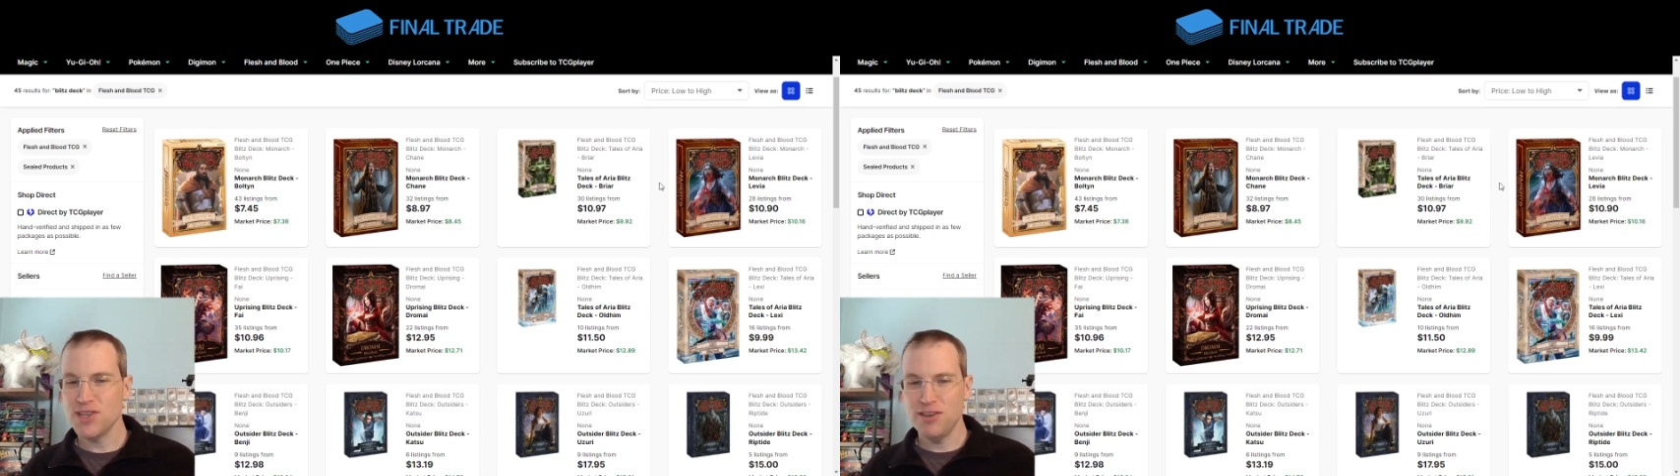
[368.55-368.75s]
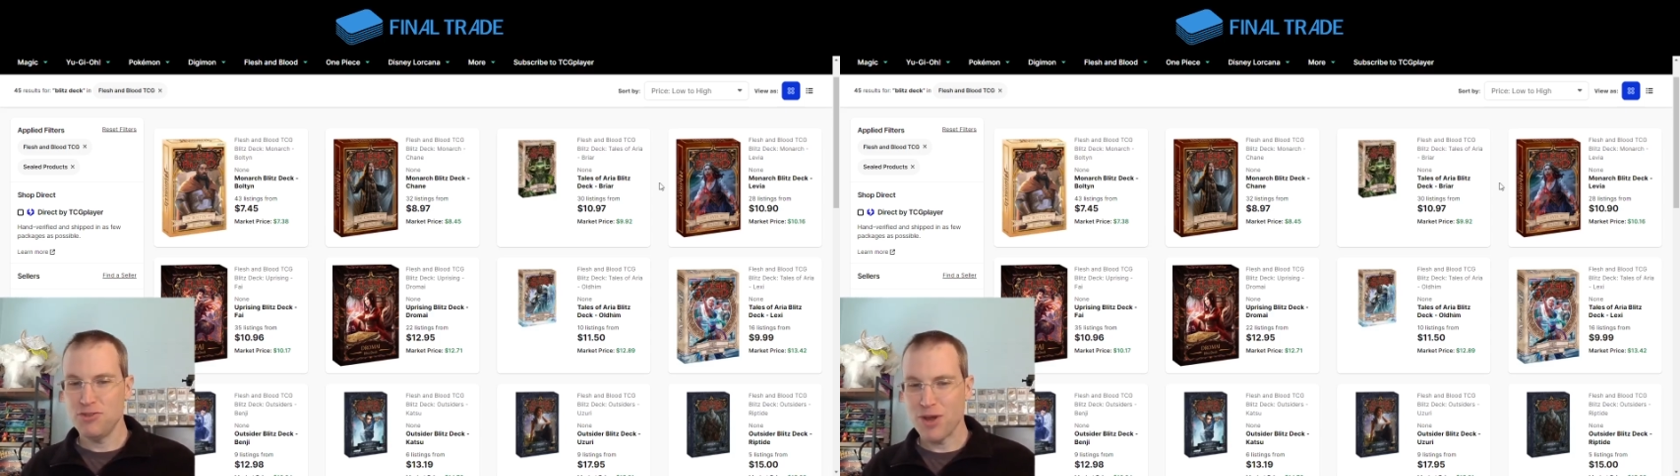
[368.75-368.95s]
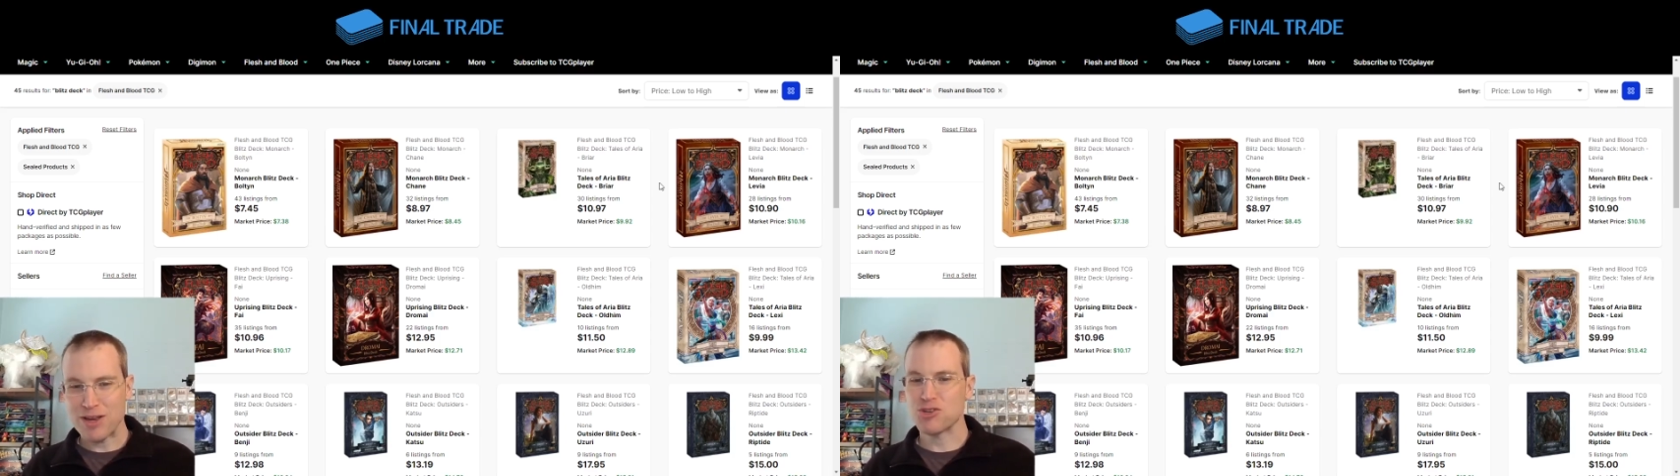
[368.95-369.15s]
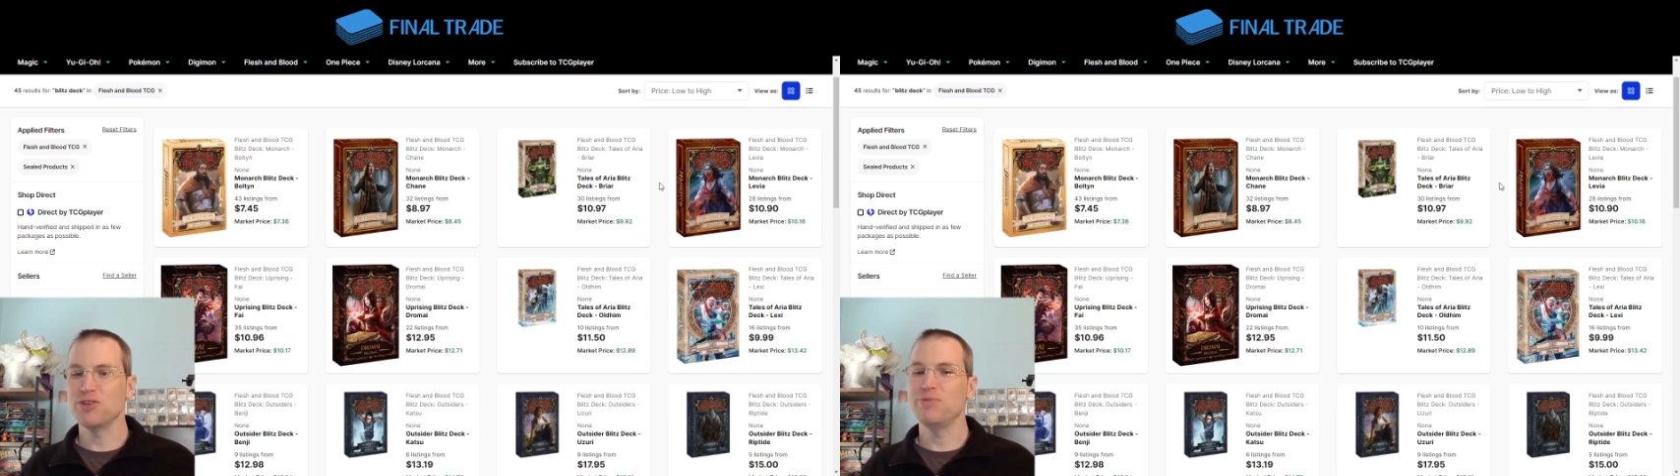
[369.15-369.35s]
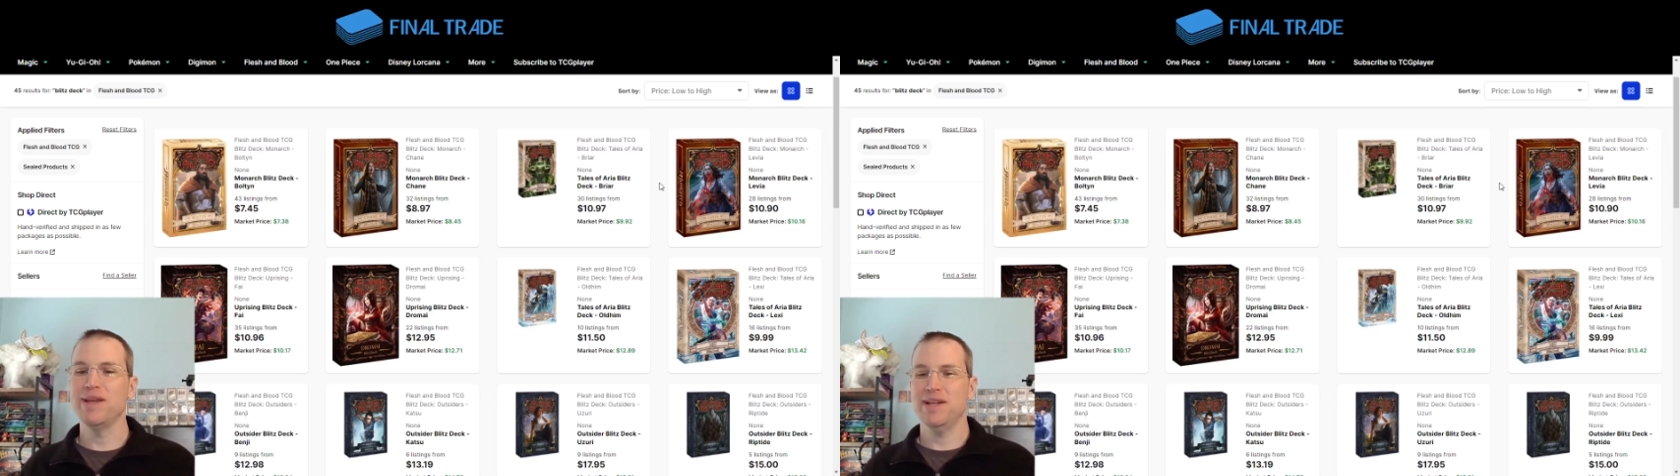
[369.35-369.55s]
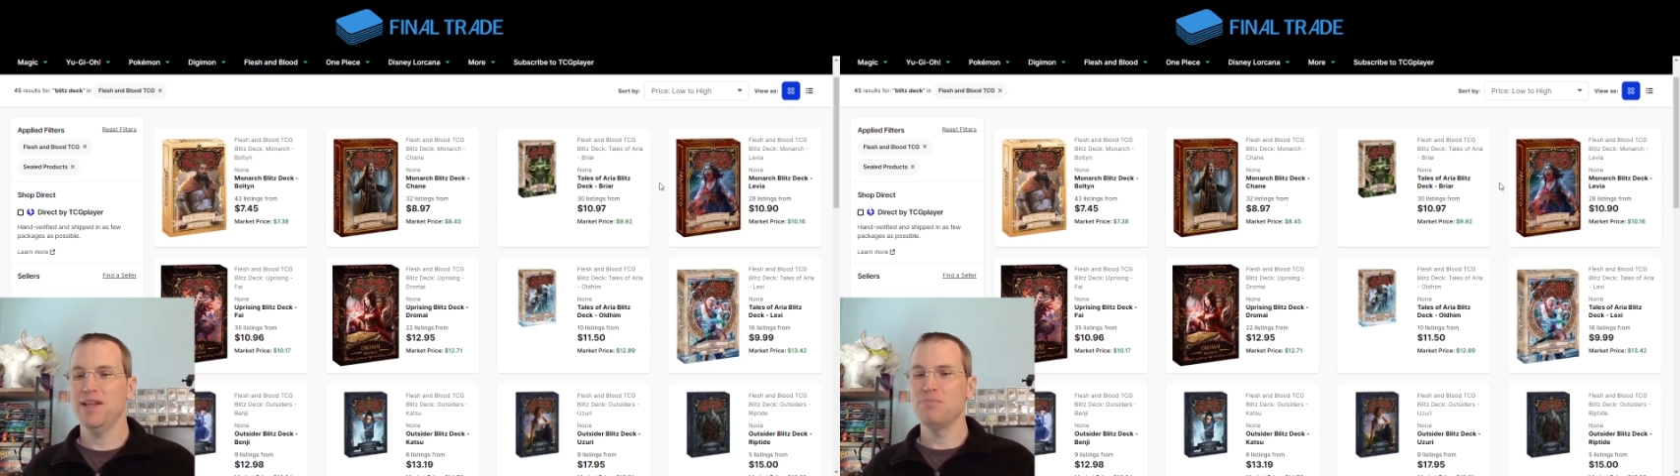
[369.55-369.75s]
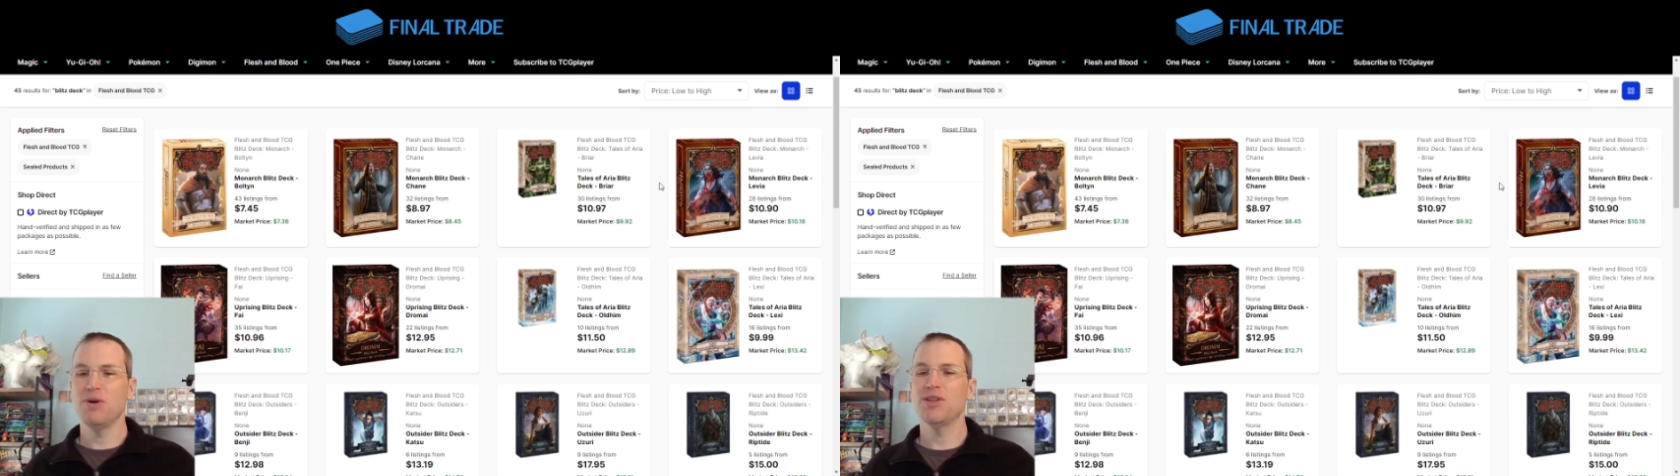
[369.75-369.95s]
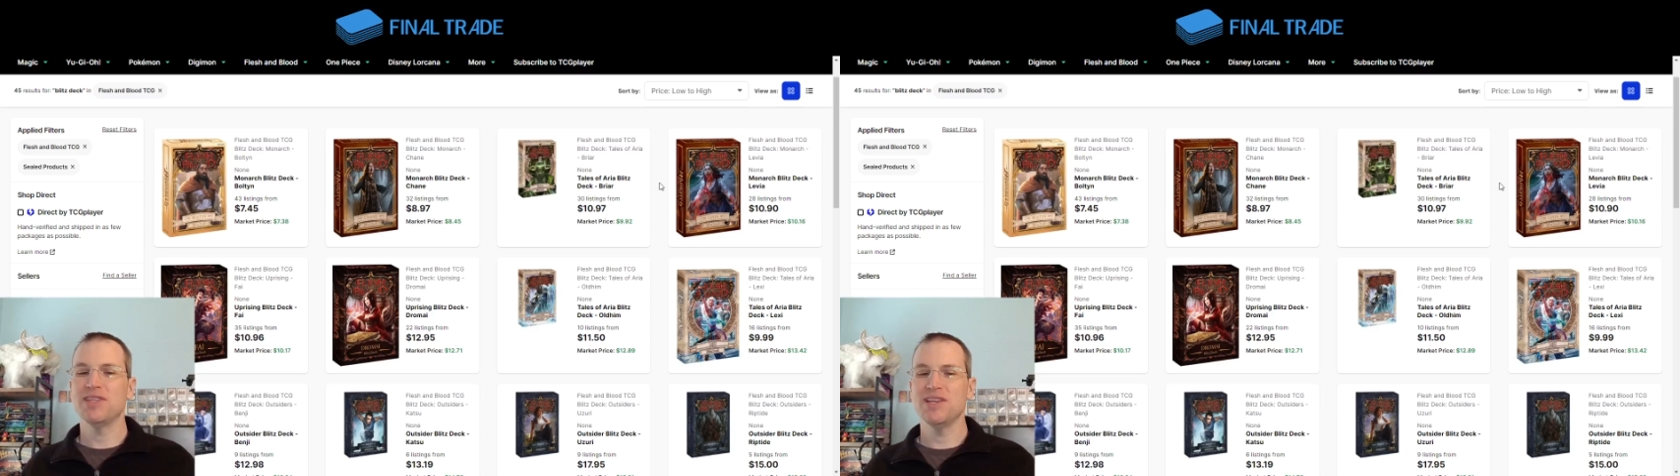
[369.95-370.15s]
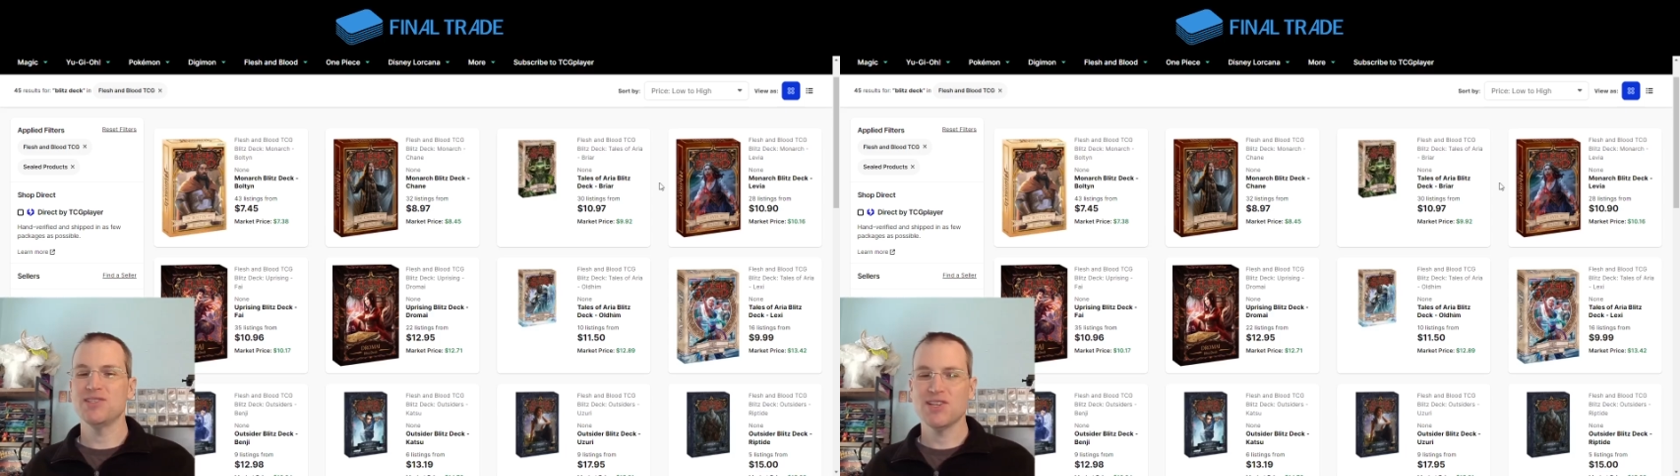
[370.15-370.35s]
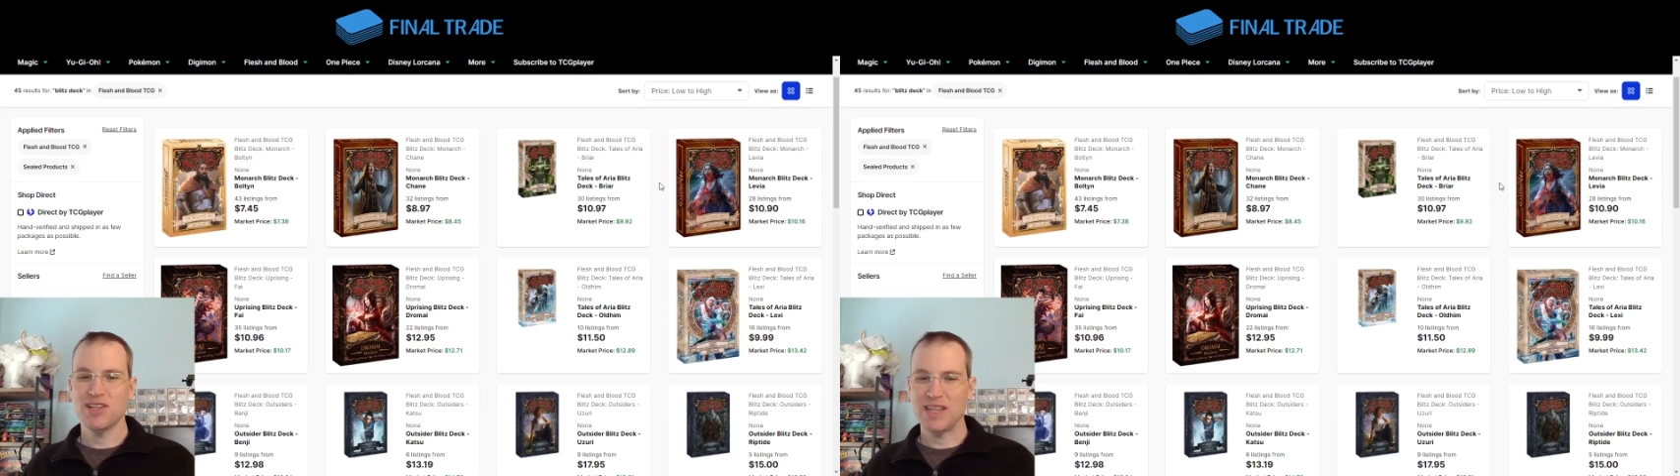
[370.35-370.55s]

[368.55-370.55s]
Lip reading: if you actually went and bought these